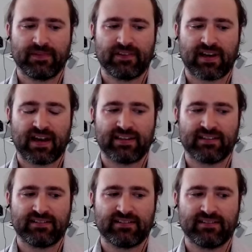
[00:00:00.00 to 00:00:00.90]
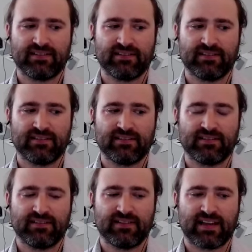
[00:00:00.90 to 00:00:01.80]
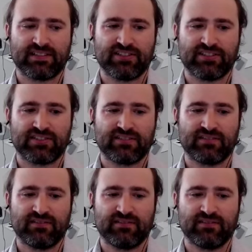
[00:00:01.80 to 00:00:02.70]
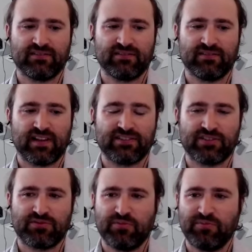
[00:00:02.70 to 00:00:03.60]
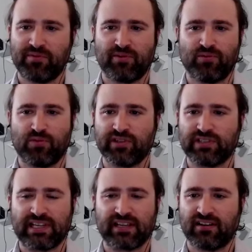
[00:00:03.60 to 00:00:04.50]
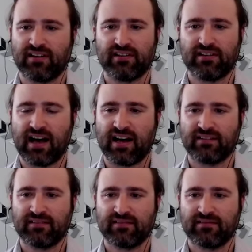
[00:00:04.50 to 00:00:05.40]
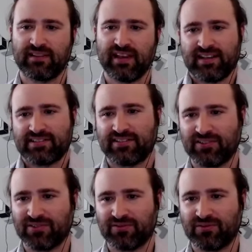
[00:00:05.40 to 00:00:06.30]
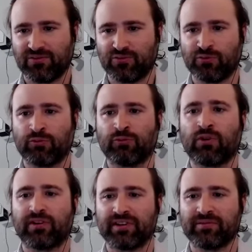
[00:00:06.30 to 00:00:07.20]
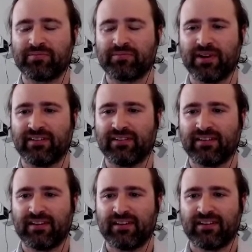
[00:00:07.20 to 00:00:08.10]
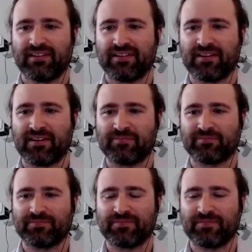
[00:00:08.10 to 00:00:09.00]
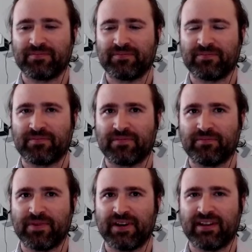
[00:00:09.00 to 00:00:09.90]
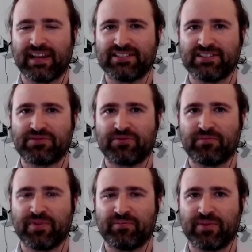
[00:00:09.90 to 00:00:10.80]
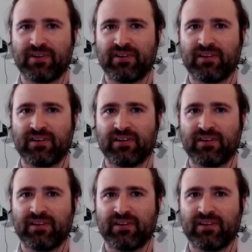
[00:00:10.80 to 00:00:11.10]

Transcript: I just remember worrying a lot, and I still worry, but I just remember